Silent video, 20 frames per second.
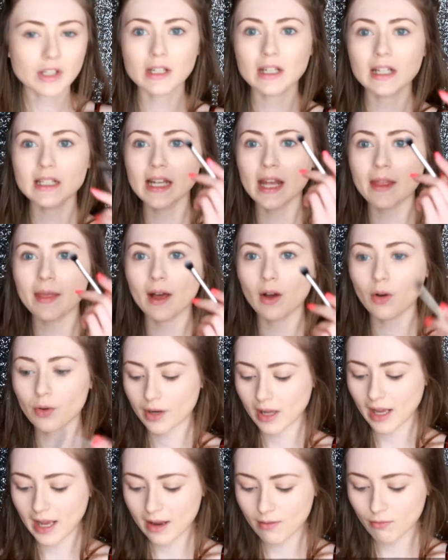going to take that on
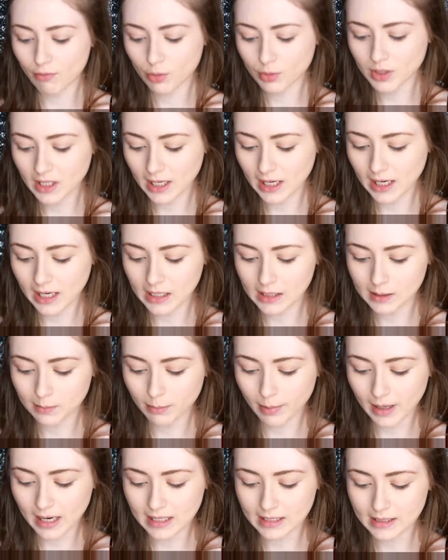a Real Techniques
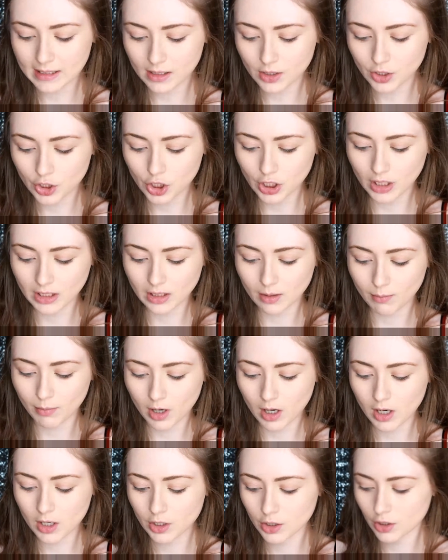base shadow
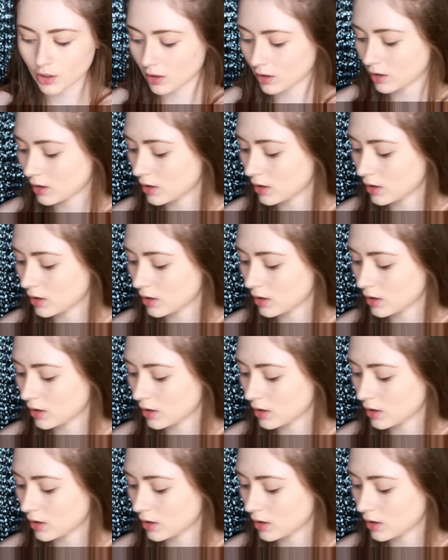brush.